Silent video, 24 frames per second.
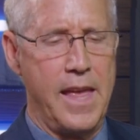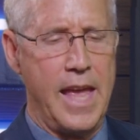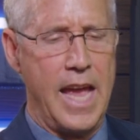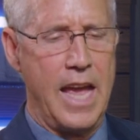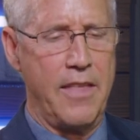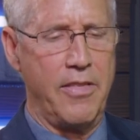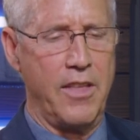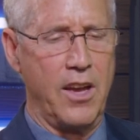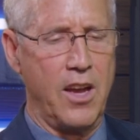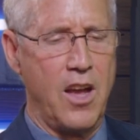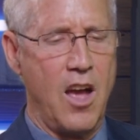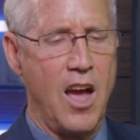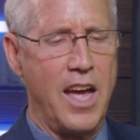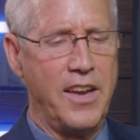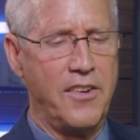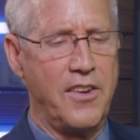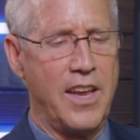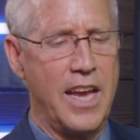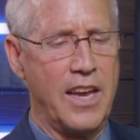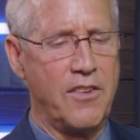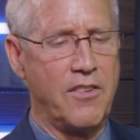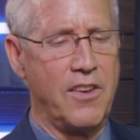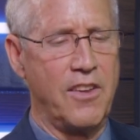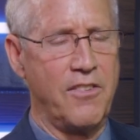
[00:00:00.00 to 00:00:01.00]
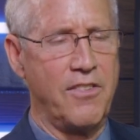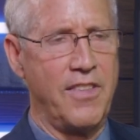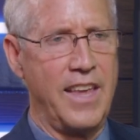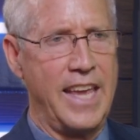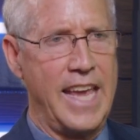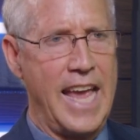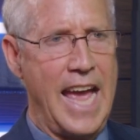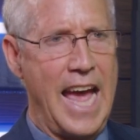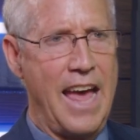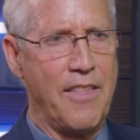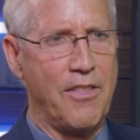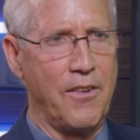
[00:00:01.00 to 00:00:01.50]
And the context is the
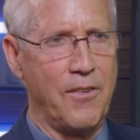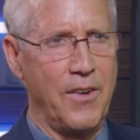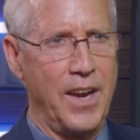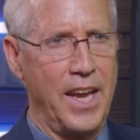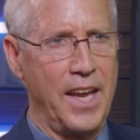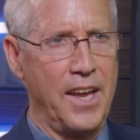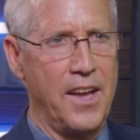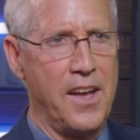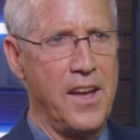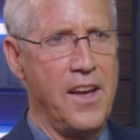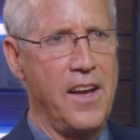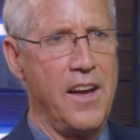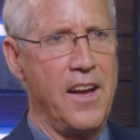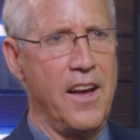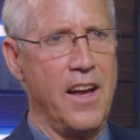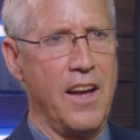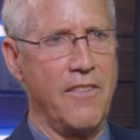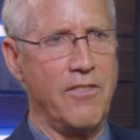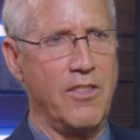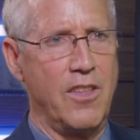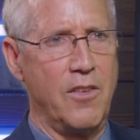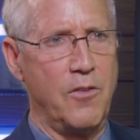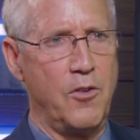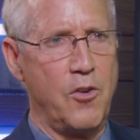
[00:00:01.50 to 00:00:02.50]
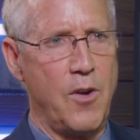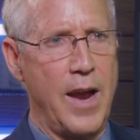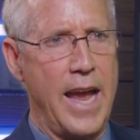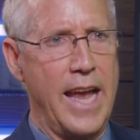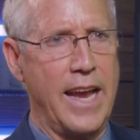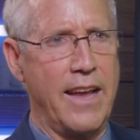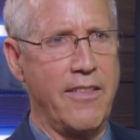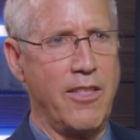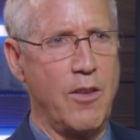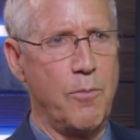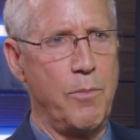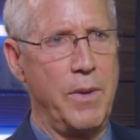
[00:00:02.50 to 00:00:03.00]
gathering of the
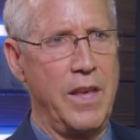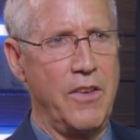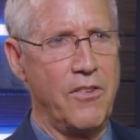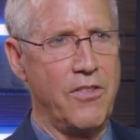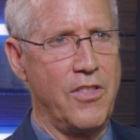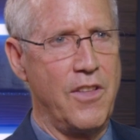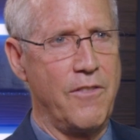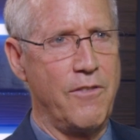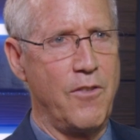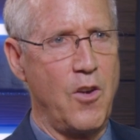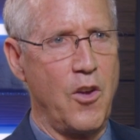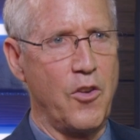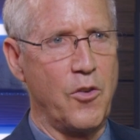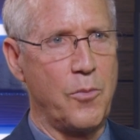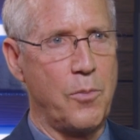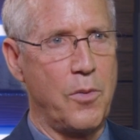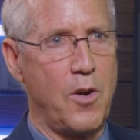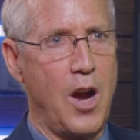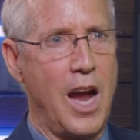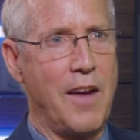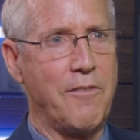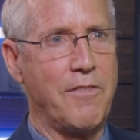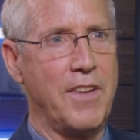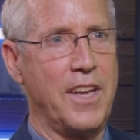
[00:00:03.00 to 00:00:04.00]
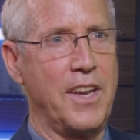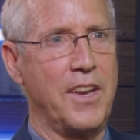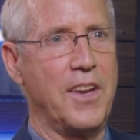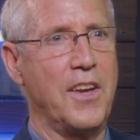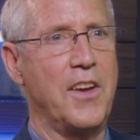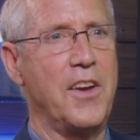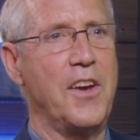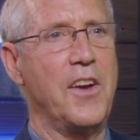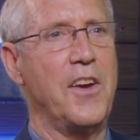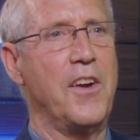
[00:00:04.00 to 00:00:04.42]
dragon, the beast, and the false prophet